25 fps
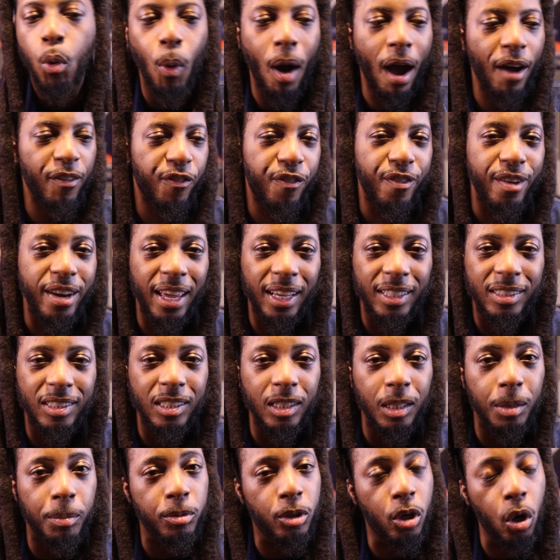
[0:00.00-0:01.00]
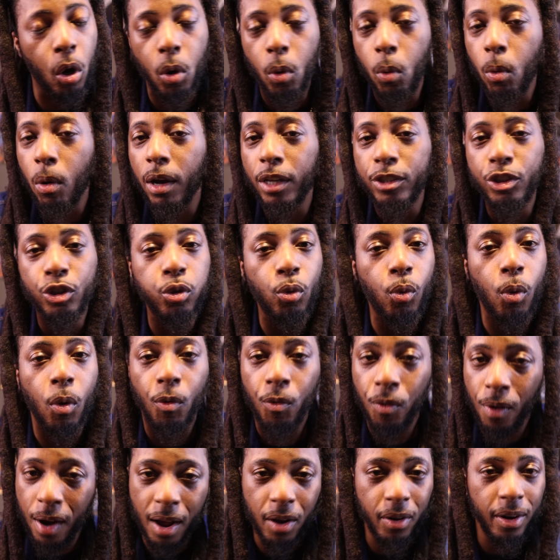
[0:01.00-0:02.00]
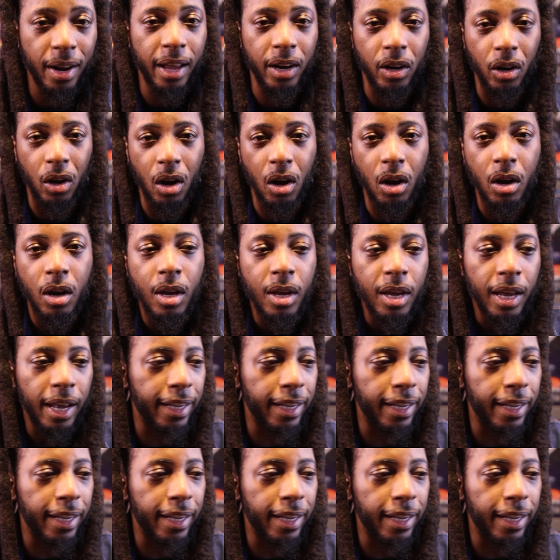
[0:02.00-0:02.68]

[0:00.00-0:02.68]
why Finesse and them don't want you around at all.